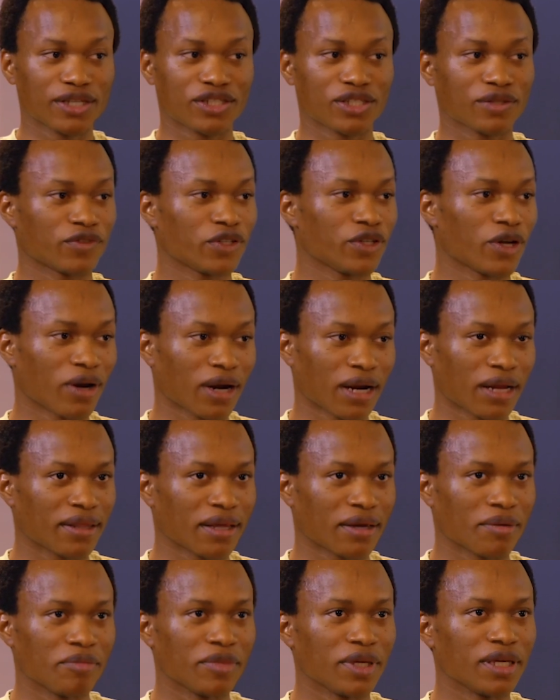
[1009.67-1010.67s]
even younger
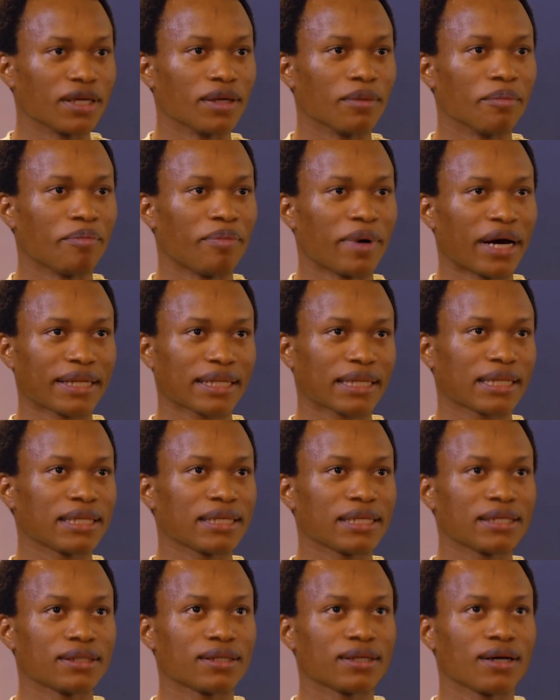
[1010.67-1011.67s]
than me,
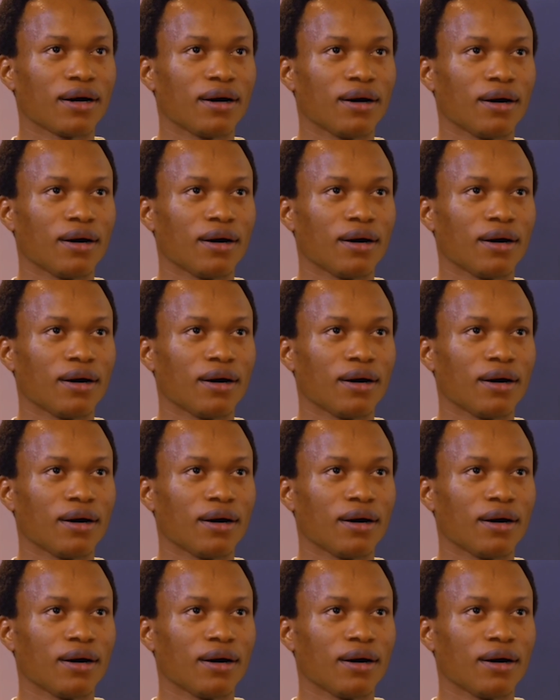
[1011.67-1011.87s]
battling